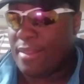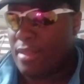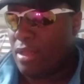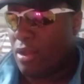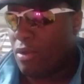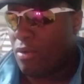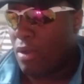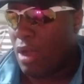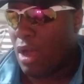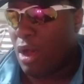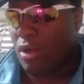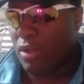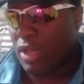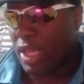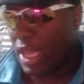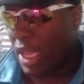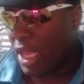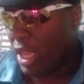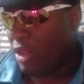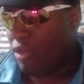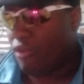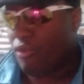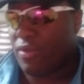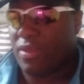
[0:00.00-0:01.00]
all the
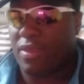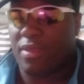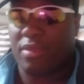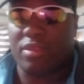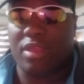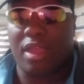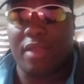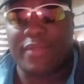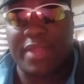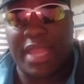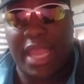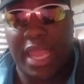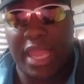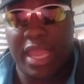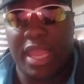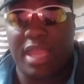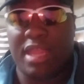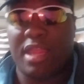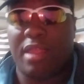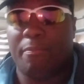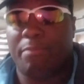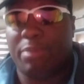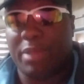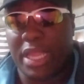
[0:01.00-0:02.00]
injuries and stuff that
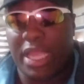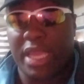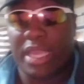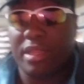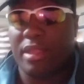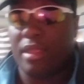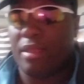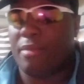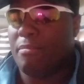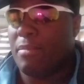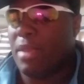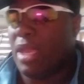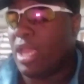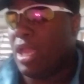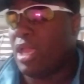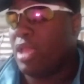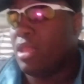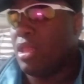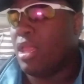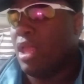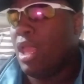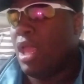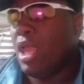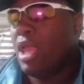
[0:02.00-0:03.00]
hit that played them,
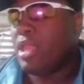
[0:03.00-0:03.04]
man.